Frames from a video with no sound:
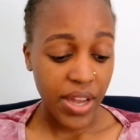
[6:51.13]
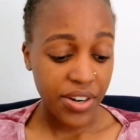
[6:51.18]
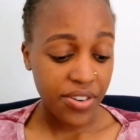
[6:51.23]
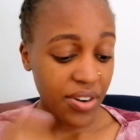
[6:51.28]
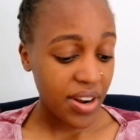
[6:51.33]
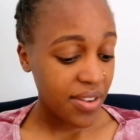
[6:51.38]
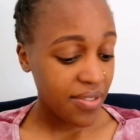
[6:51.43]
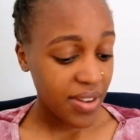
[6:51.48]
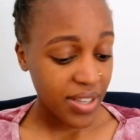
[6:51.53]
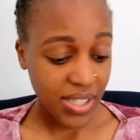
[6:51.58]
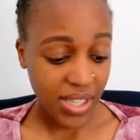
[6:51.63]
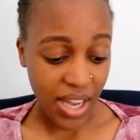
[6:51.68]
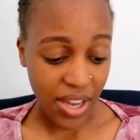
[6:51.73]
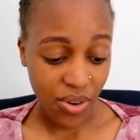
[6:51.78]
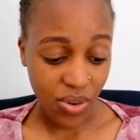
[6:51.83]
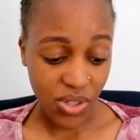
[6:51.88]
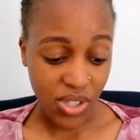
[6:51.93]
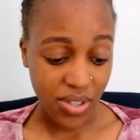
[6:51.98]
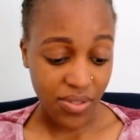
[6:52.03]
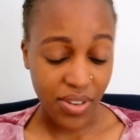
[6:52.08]
Drivers
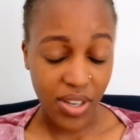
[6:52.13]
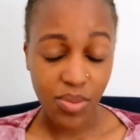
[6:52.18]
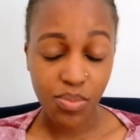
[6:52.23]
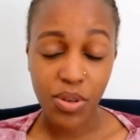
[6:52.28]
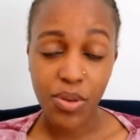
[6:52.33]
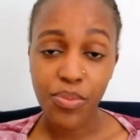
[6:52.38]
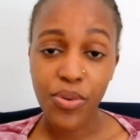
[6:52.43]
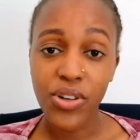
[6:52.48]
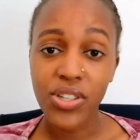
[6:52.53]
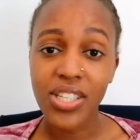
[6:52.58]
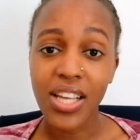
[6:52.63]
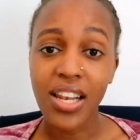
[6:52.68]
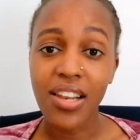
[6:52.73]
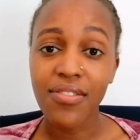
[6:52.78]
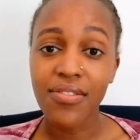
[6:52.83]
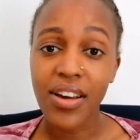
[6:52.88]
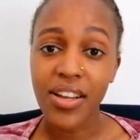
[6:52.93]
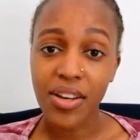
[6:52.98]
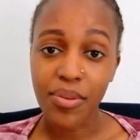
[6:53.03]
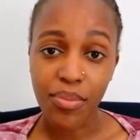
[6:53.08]
cannot invite people,
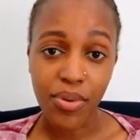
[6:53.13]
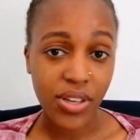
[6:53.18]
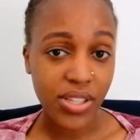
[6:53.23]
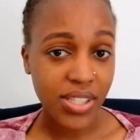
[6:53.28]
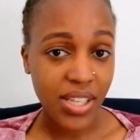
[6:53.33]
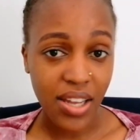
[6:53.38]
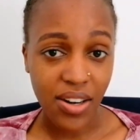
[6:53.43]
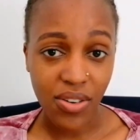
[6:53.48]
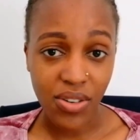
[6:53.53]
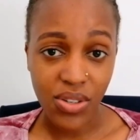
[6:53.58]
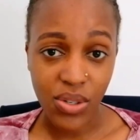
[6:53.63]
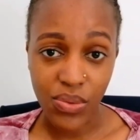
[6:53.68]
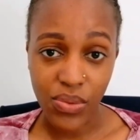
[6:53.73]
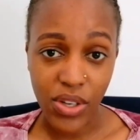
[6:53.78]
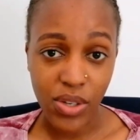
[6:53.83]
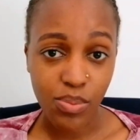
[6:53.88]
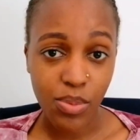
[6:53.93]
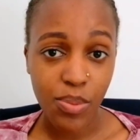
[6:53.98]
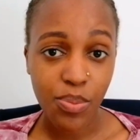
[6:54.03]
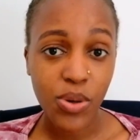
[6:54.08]
delivery boys cannot
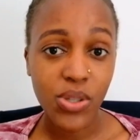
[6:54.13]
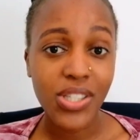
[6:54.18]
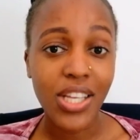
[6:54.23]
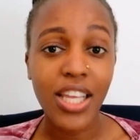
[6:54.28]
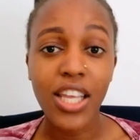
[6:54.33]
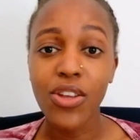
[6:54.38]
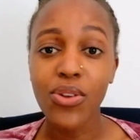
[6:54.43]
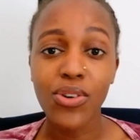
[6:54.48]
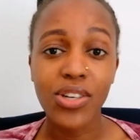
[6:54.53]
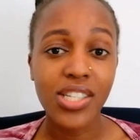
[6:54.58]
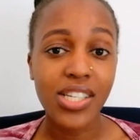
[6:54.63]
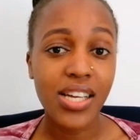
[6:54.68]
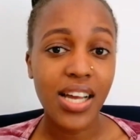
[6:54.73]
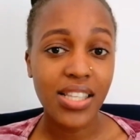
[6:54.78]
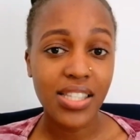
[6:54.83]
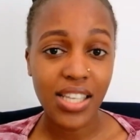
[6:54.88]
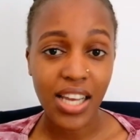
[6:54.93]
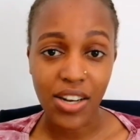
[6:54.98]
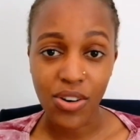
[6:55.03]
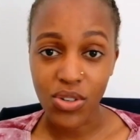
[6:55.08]
invite people, security
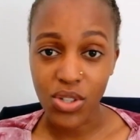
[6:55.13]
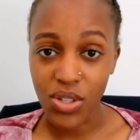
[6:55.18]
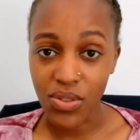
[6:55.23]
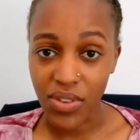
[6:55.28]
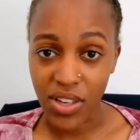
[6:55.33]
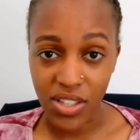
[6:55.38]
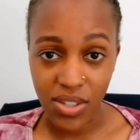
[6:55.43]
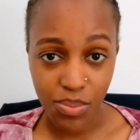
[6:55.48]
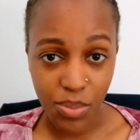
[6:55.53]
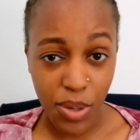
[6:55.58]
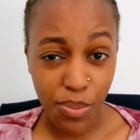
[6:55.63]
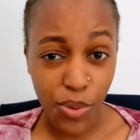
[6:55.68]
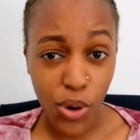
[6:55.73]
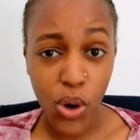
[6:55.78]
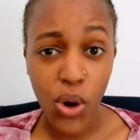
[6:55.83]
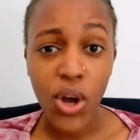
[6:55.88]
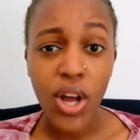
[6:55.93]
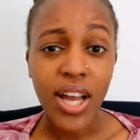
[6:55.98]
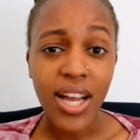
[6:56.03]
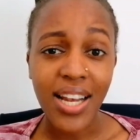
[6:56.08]
guards cannot invite
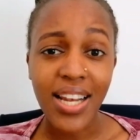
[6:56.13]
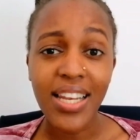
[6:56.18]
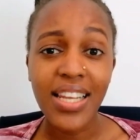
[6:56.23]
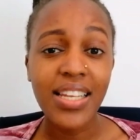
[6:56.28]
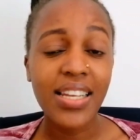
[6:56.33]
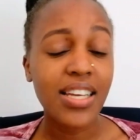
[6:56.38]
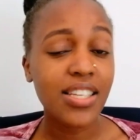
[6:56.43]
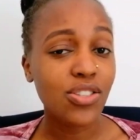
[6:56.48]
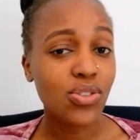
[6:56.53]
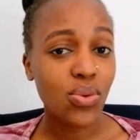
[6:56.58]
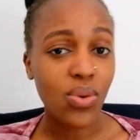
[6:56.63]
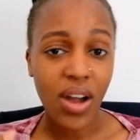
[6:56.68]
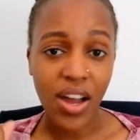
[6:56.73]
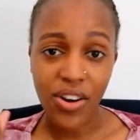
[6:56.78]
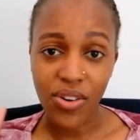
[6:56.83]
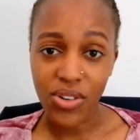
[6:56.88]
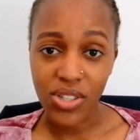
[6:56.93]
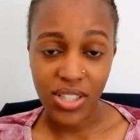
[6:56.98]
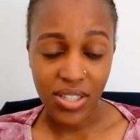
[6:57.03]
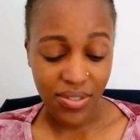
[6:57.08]
people, cleaners, you
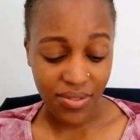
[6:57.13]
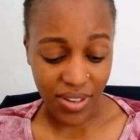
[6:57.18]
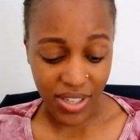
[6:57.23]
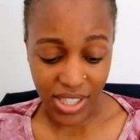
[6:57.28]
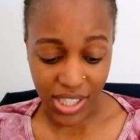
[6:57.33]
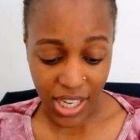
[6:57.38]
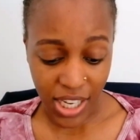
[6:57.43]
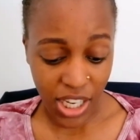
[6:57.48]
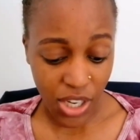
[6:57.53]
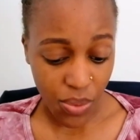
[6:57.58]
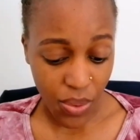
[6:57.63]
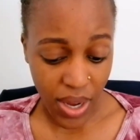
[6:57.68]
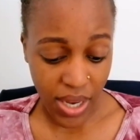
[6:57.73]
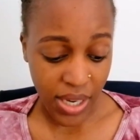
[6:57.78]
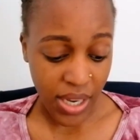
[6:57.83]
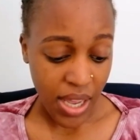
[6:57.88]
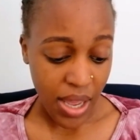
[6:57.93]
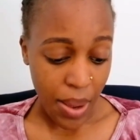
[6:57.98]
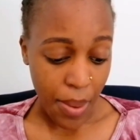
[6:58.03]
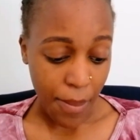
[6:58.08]
cannot invite
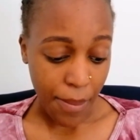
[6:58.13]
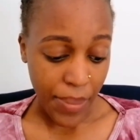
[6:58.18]
anyone.